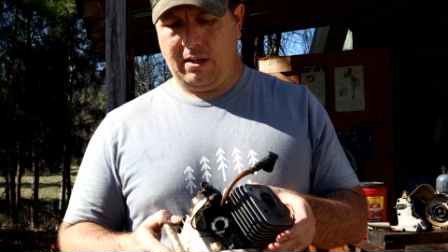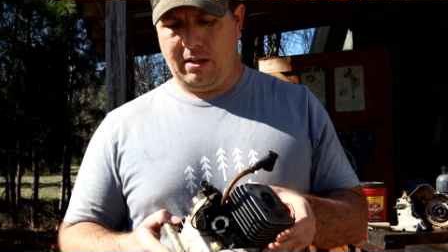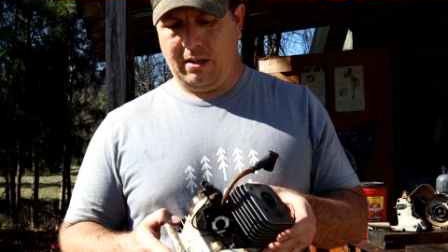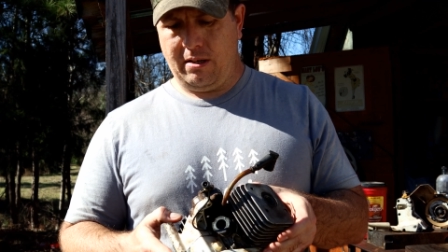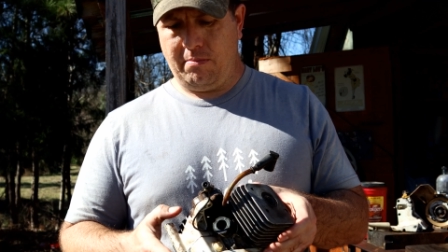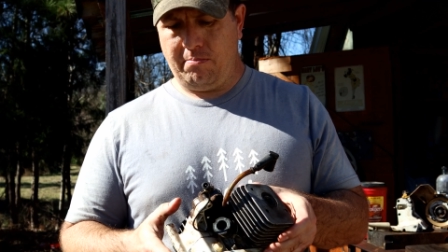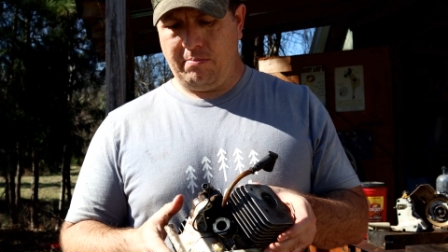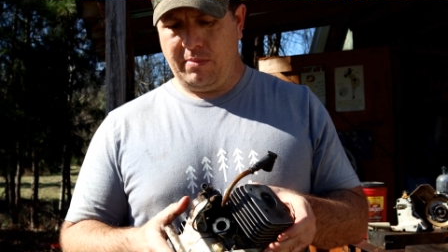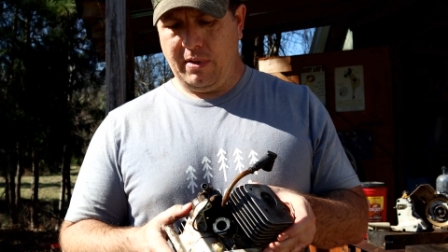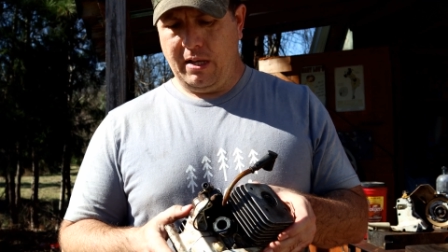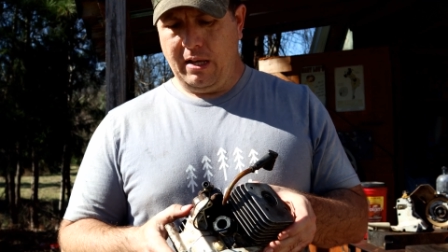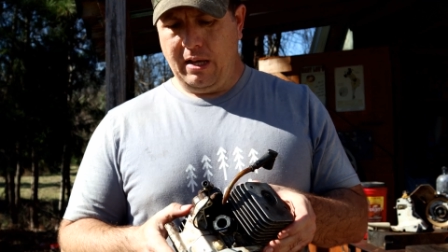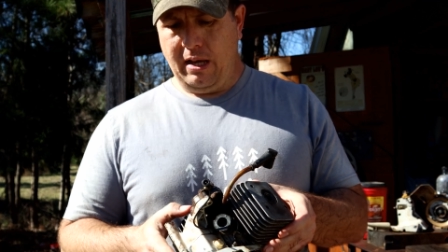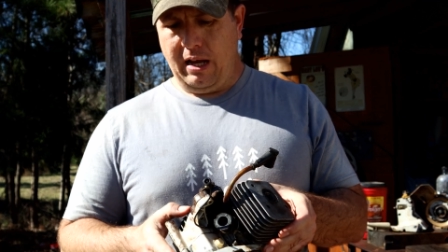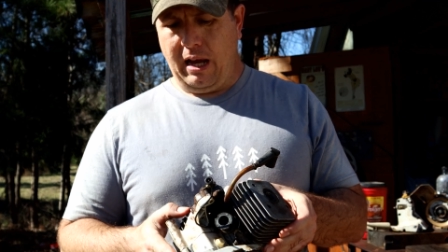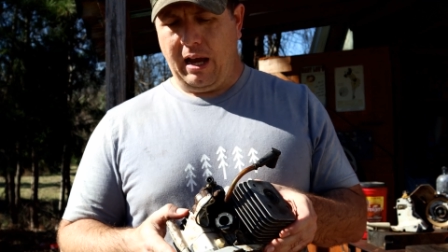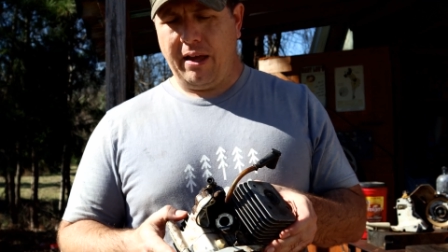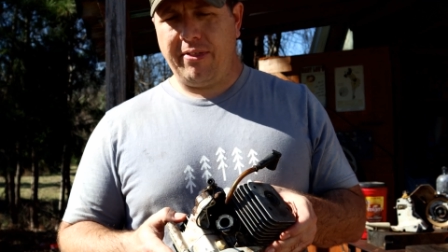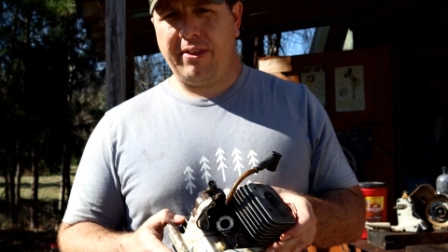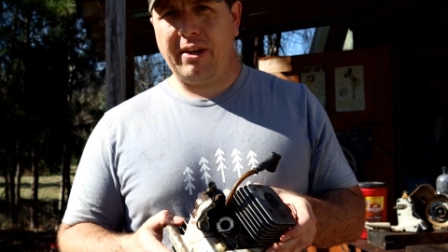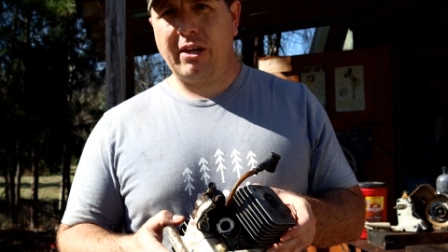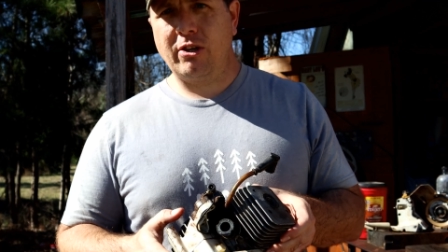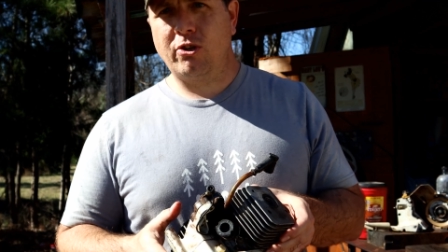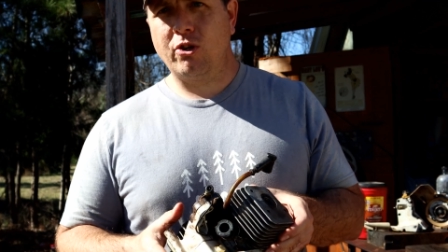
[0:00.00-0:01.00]

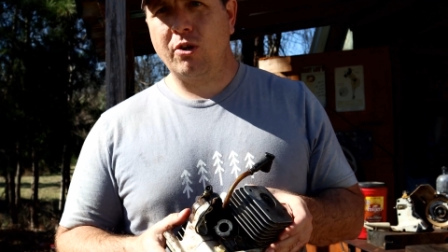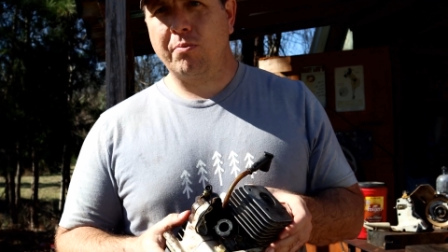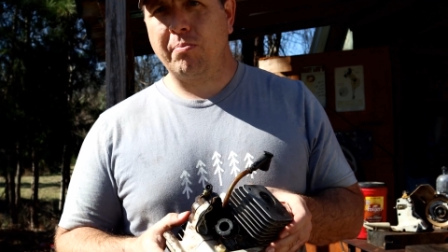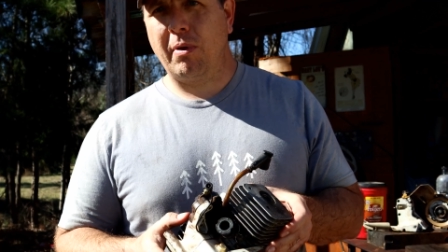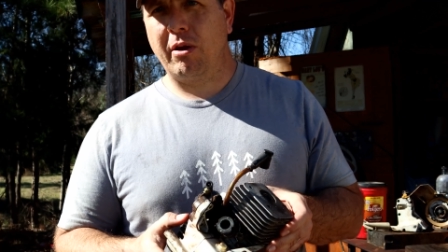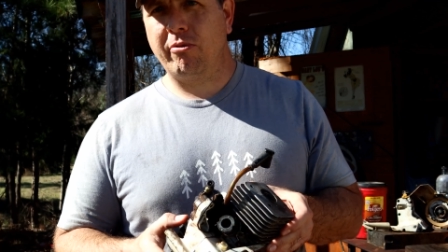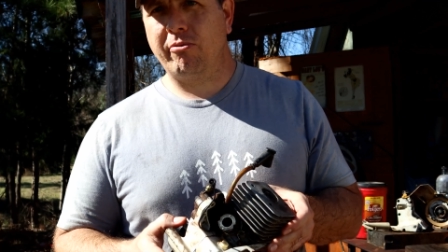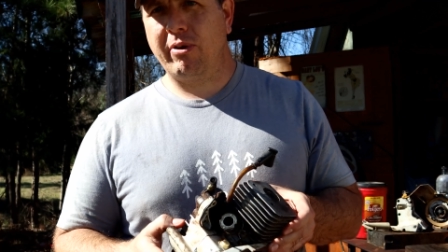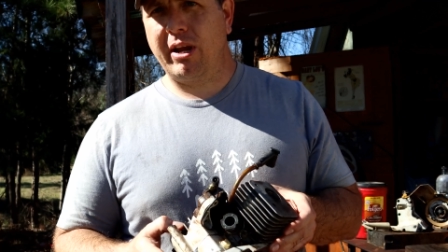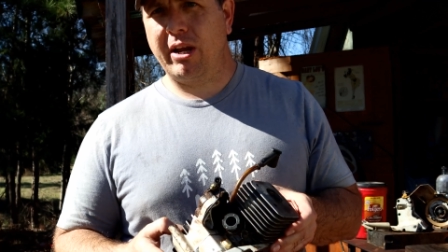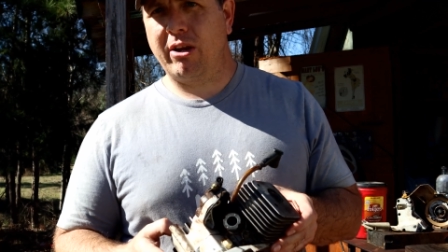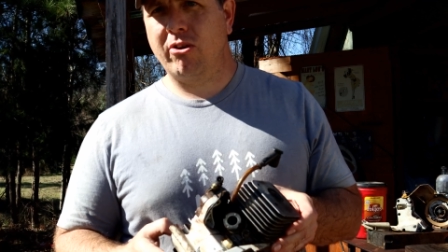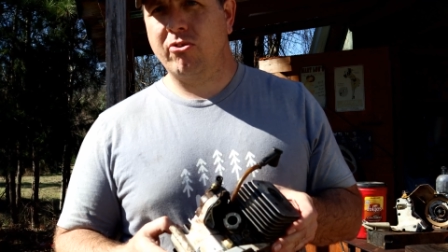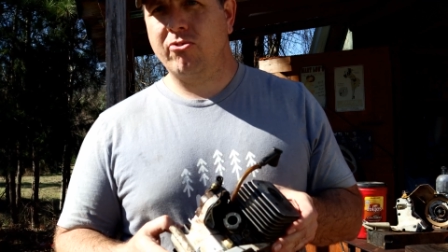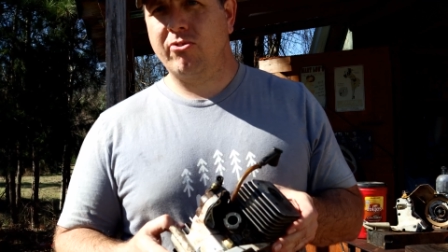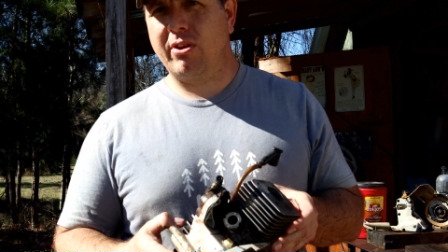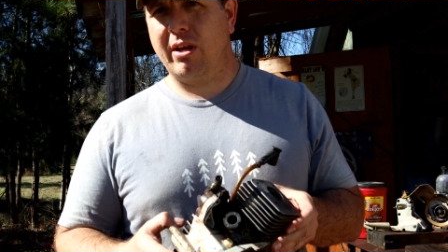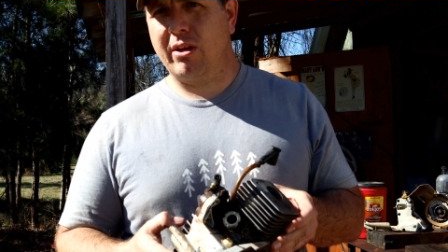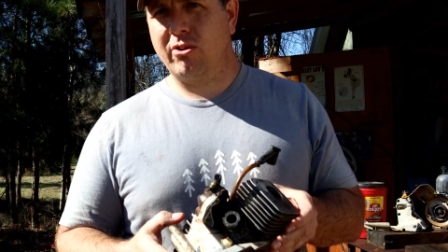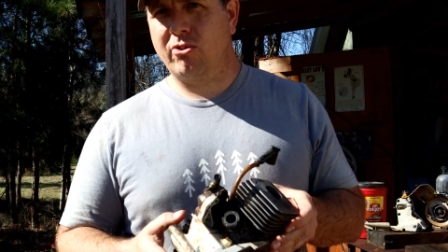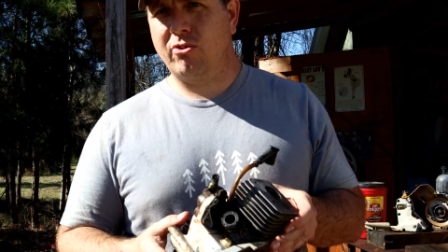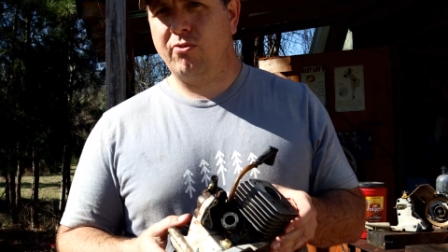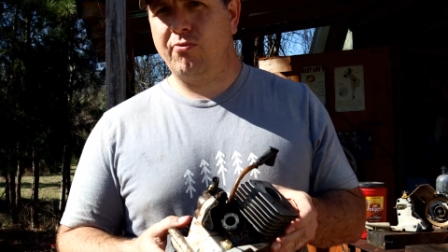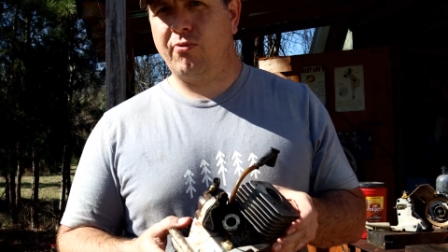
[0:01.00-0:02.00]
I think it took my
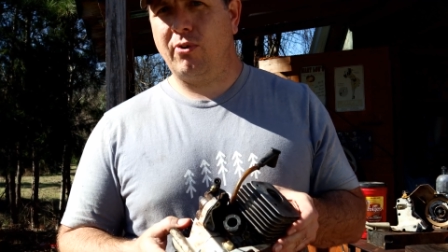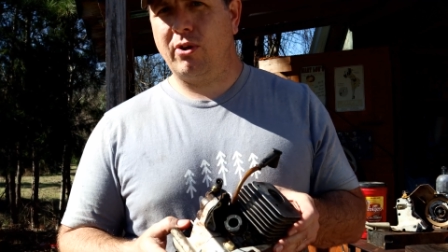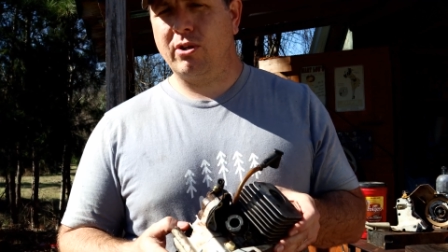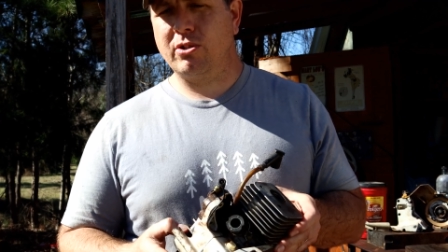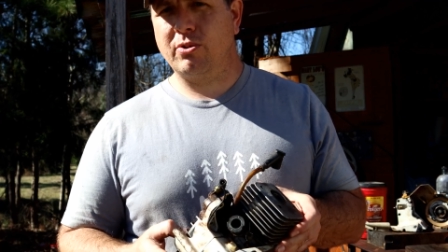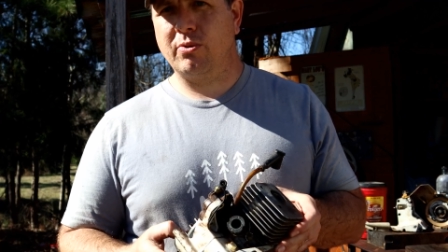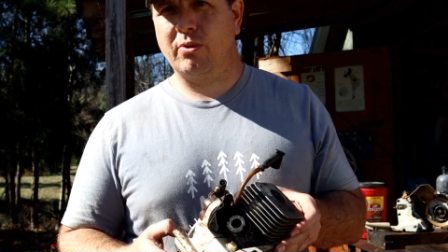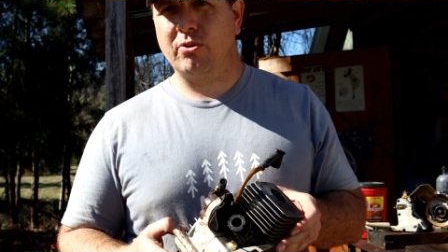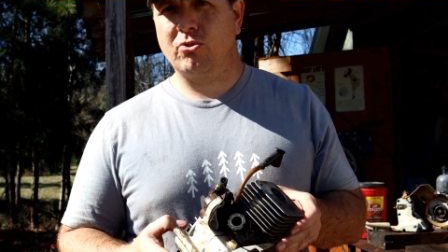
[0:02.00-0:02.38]
rakers down too far,